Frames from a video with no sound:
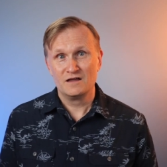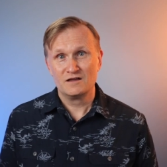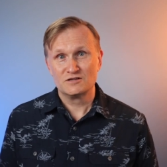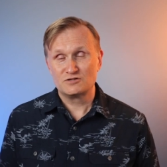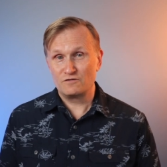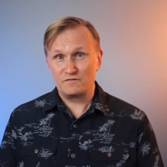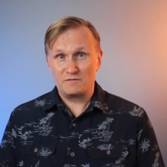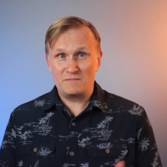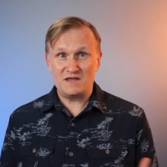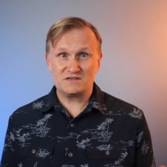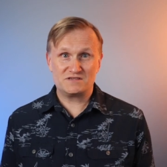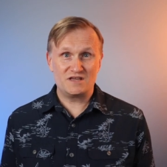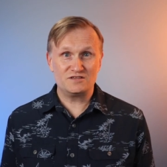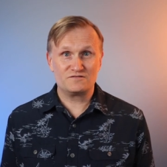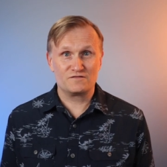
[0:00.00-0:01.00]
So if it makes
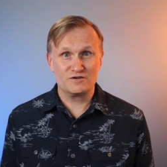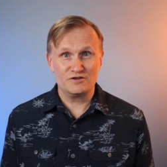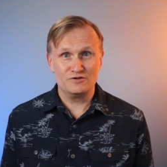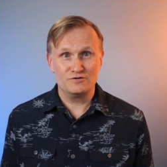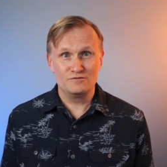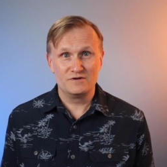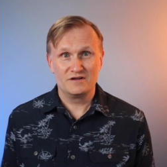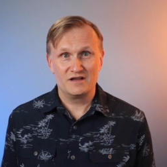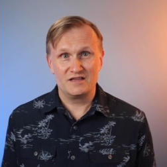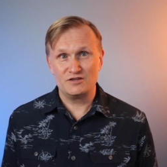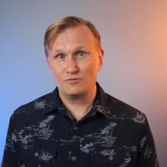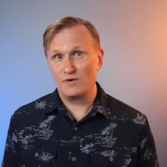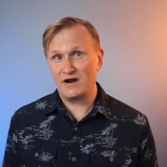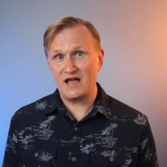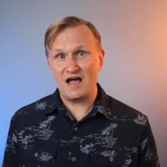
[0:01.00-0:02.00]
sense for you and
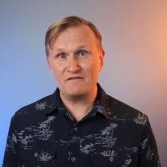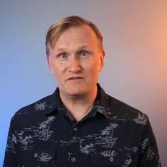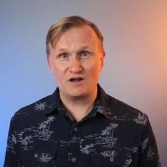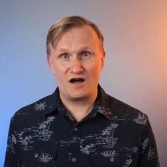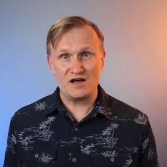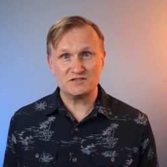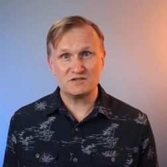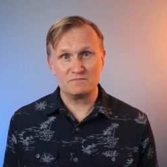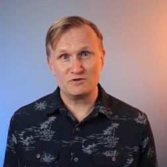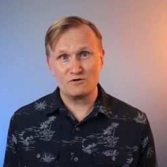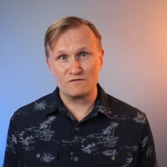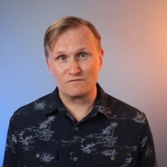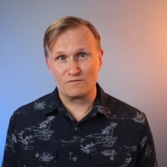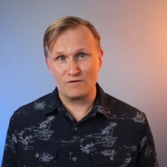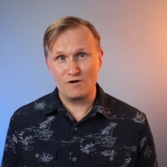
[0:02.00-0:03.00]
you want to have an awesome
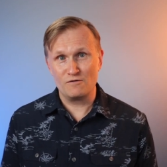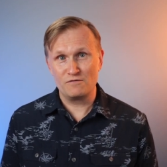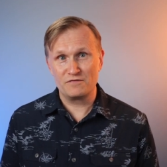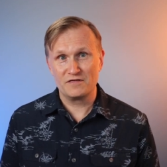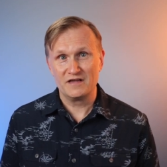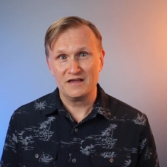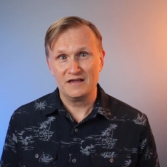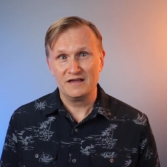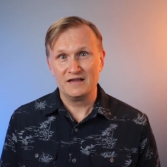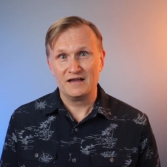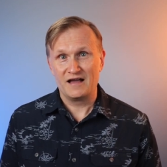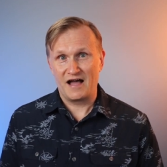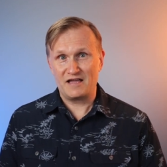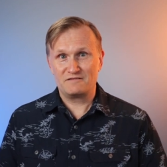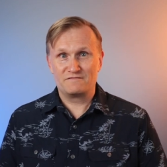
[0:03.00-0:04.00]
year of growth,
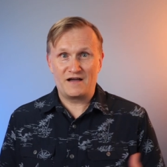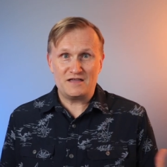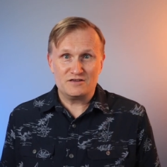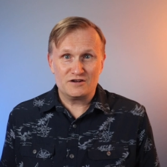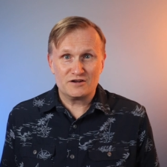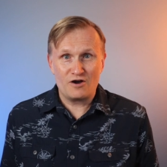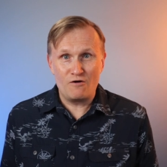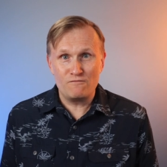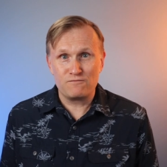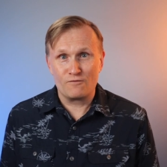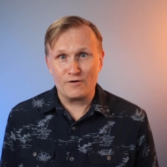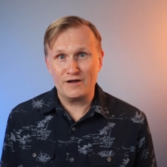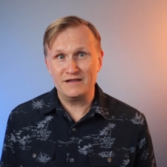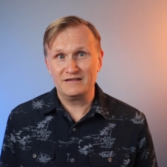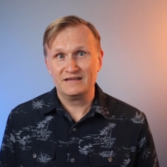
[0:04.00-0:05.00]
I invite you to go
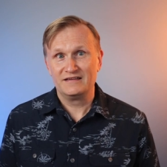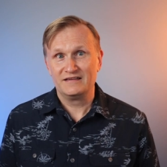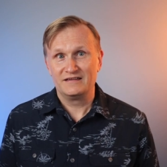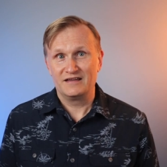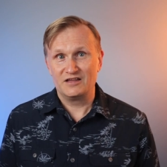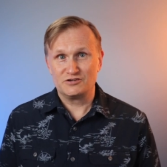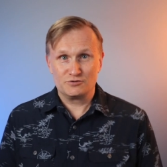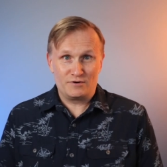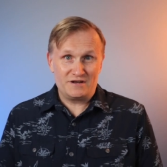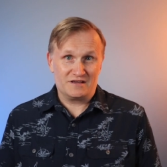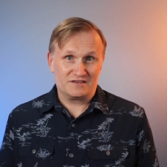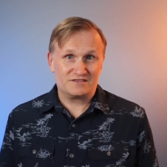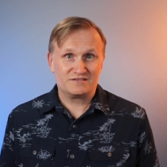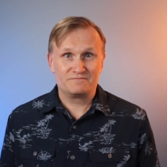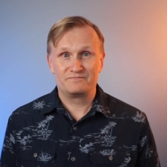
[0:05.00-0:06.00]
for it and join
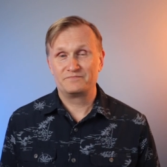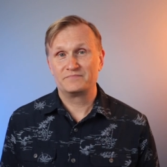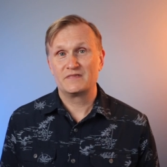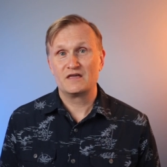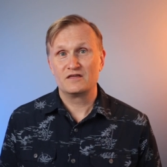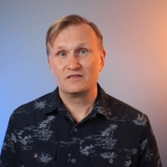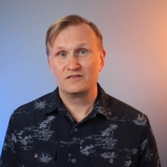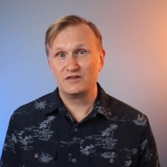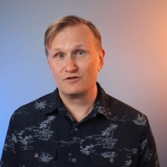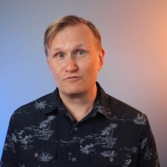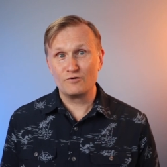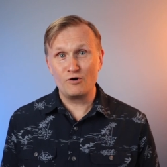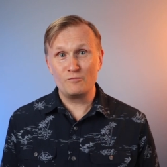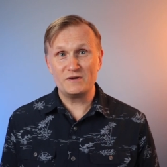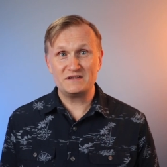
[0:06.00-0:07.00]
us. The
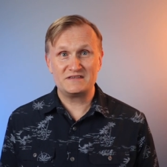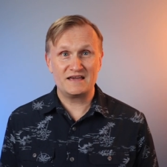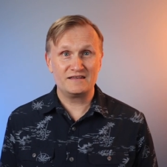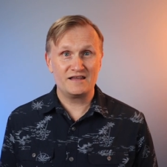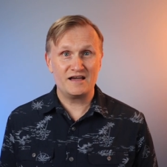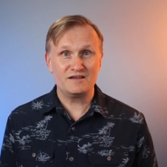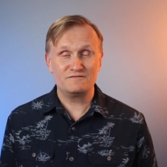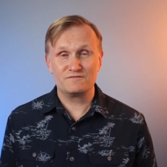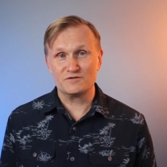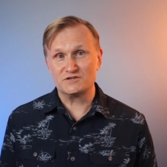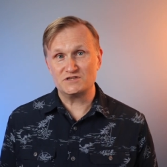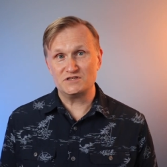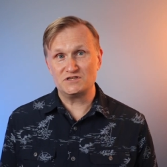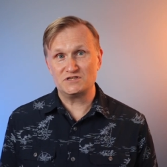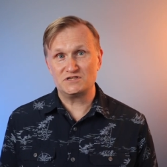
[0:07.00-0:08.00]
enrollment deadline for
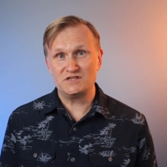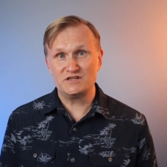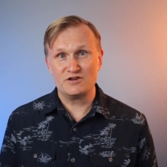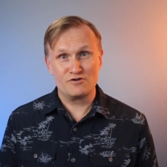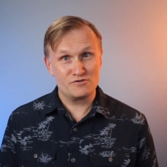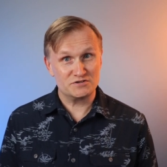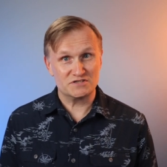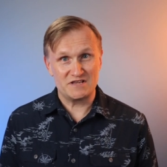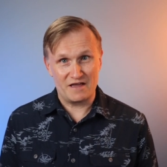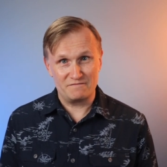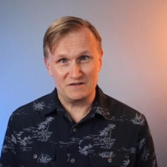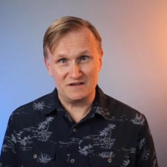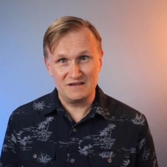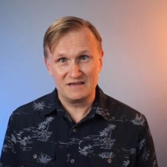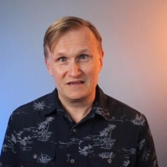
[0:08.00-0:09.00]
CGC Year
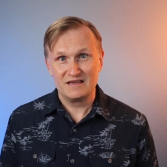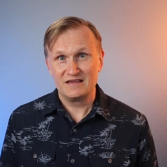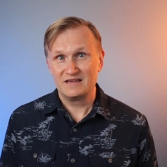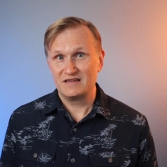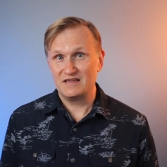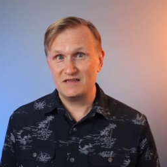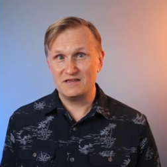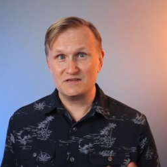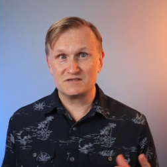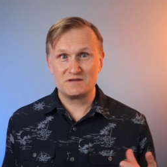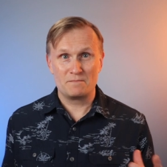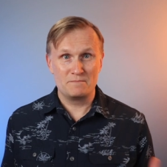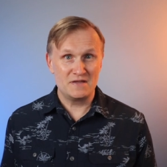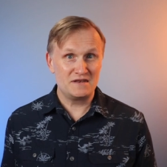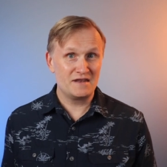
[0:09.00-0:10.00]
7 is
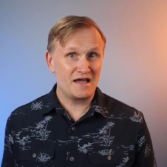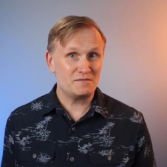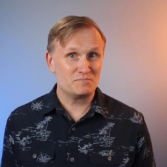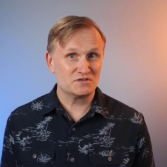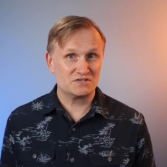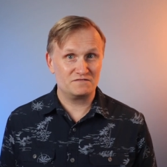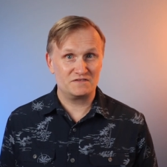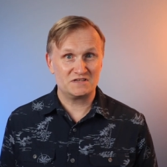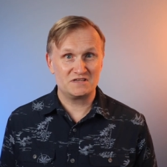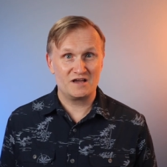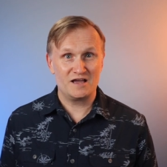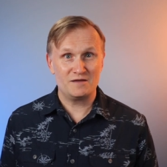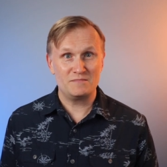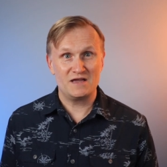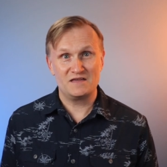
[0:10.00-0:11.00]
midnight Pacific
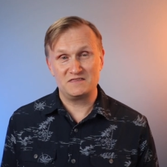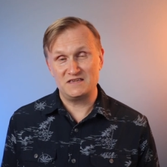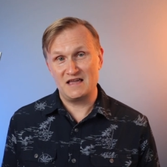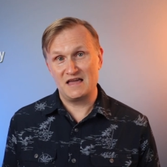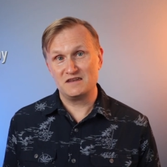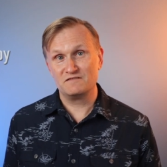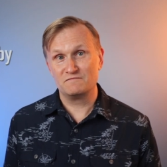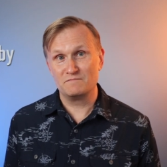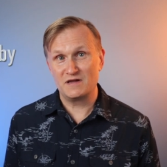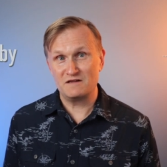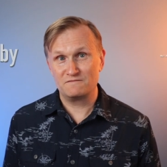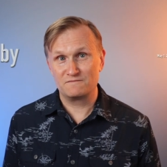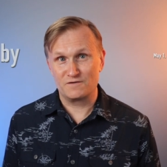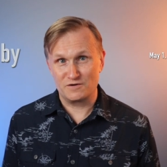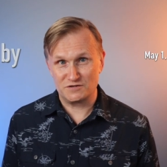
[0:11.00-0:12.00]
time at the end of May
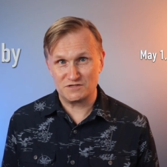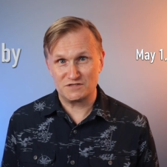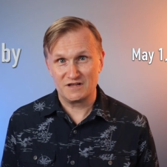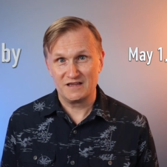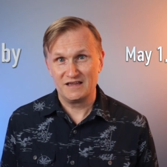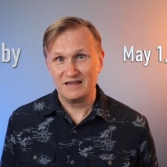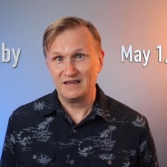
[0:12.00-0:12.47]
1st.